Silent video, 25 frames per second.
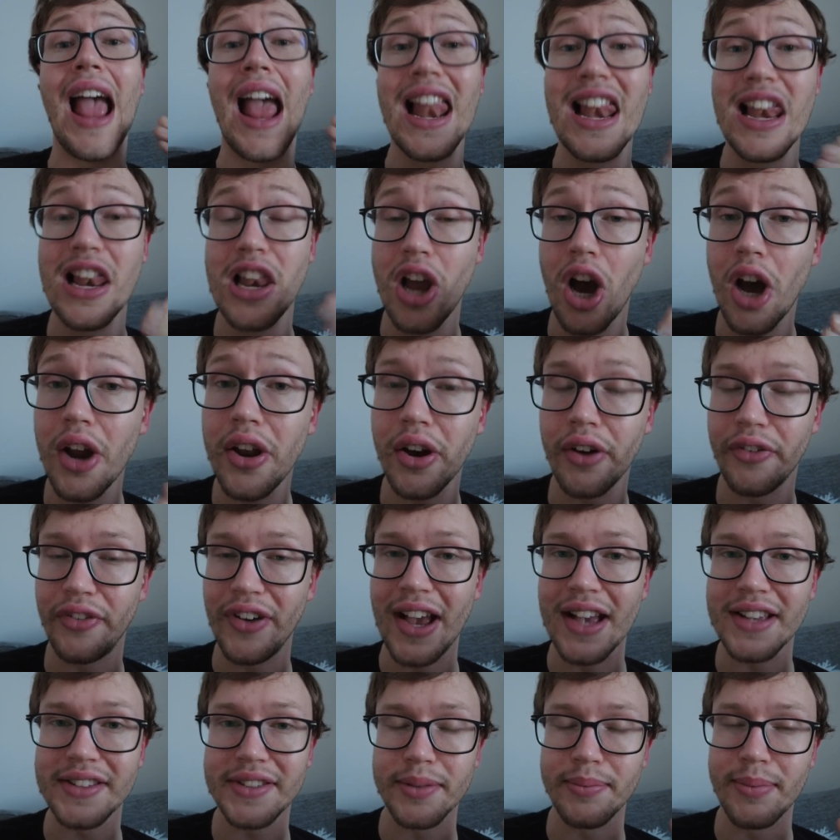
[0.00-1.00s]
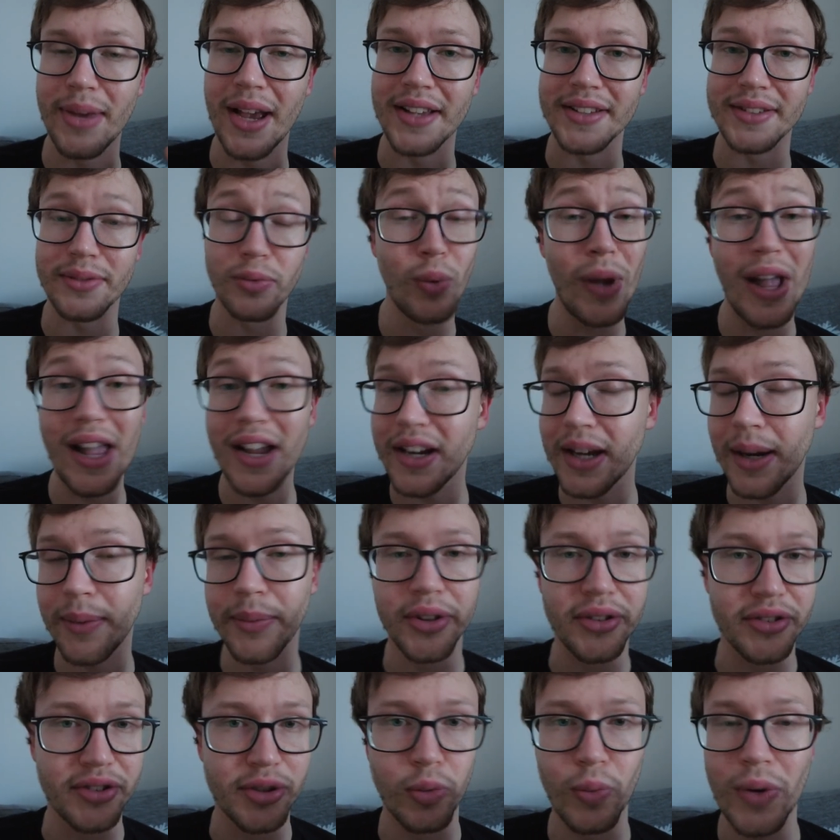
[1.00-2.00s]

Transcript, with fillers: a lot of SMS, welcome to